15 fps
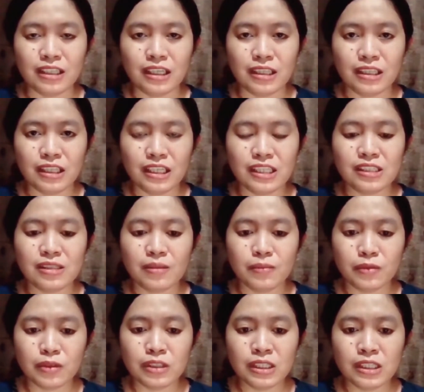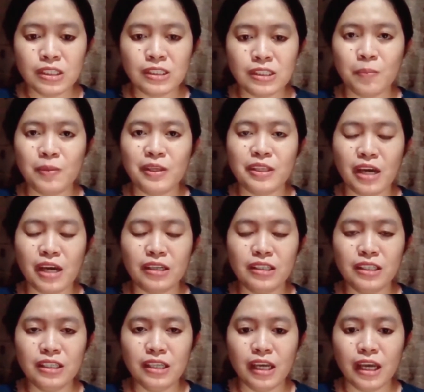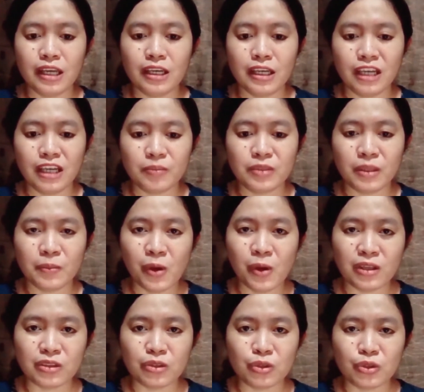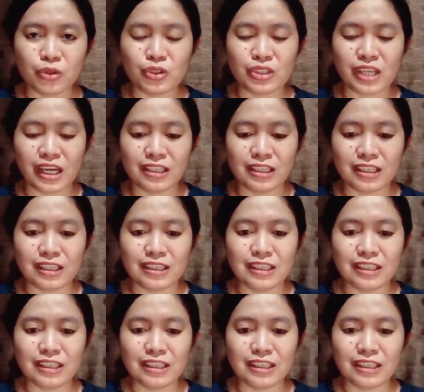It is multidisciplinary and adaptable to societal